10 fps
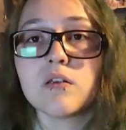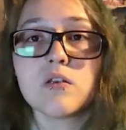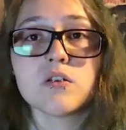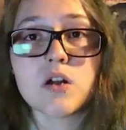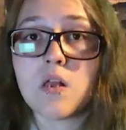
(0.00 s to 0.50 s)

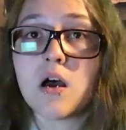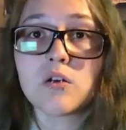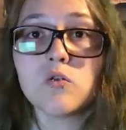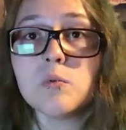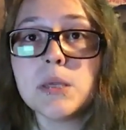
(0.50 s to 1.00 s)
There's a lot
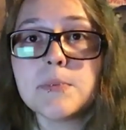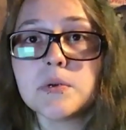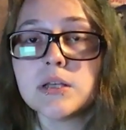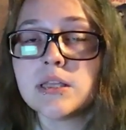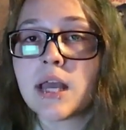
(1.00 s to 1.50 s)
of cool
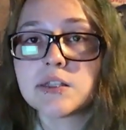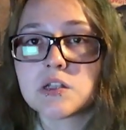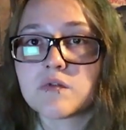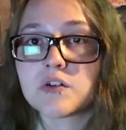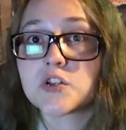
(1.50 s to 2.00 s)
people in that
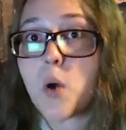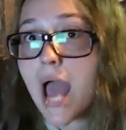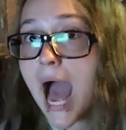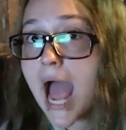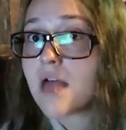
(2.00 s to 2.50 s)
server, so I
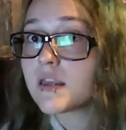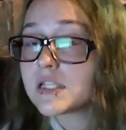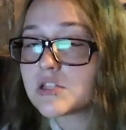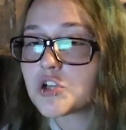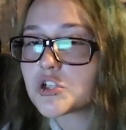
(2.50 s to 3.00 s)
highly
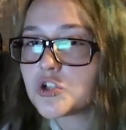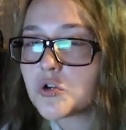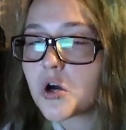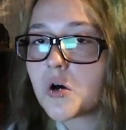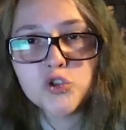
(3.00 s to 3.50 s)
suggest you
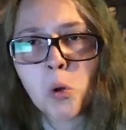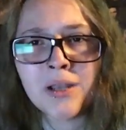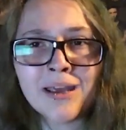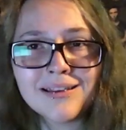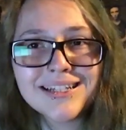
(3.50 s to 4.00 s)
go
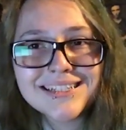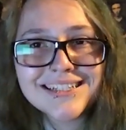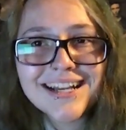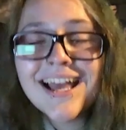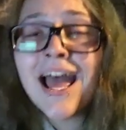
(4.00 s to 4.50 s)
join it.
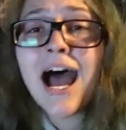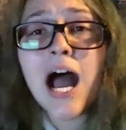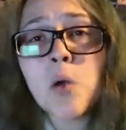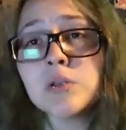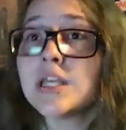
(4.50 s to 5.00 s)

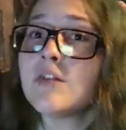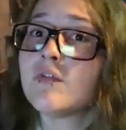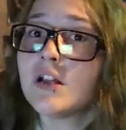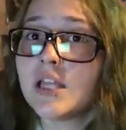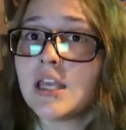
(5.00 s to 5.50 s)
I will
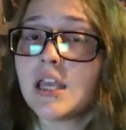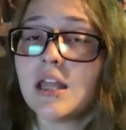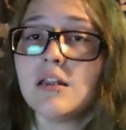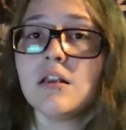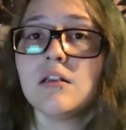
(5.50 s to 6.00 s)
leave the link
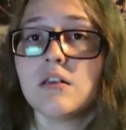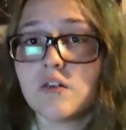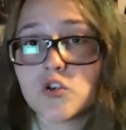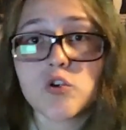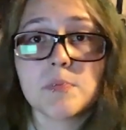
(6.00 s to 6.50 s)
in the
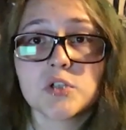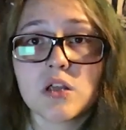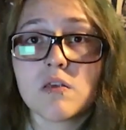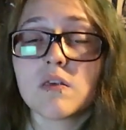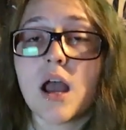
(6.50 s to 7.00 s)

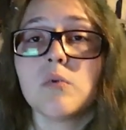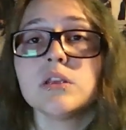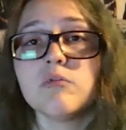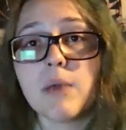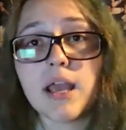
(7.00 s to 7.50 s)
descriptions. I will
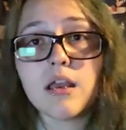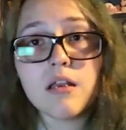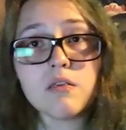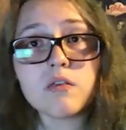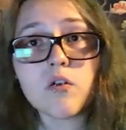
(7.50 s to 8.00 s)
leave my
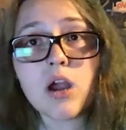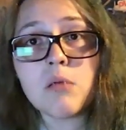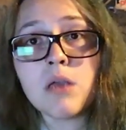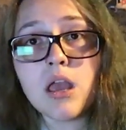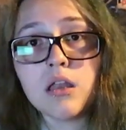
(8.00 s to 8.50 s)

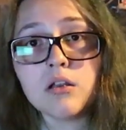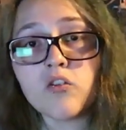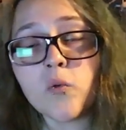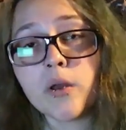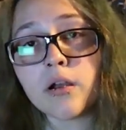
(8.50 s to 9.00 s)
Instagram
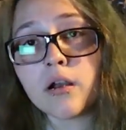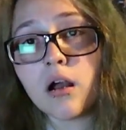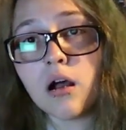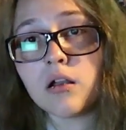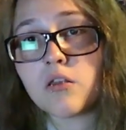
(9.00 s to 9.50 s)
and Twitter
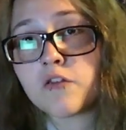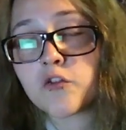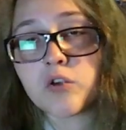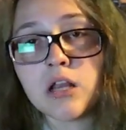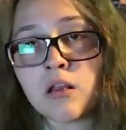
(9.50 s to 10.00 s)
on the
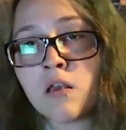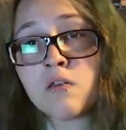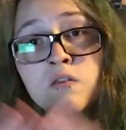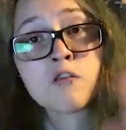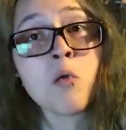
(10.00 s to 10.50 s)
screen
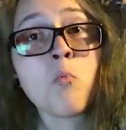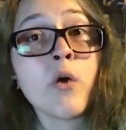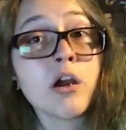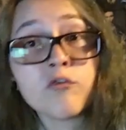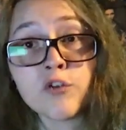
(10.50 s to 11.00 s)

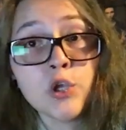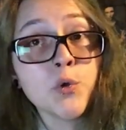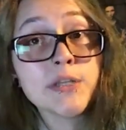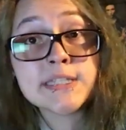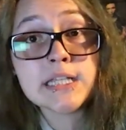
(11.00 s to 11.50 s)
somewhere for
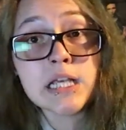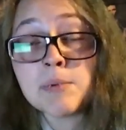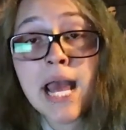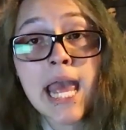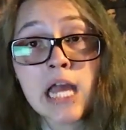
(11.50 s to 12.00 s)
you to see
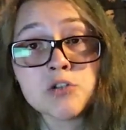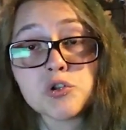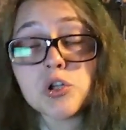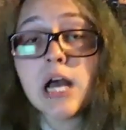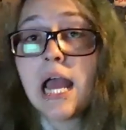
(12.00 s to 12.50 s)
my
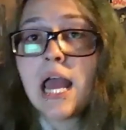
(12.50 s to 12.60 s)
handle.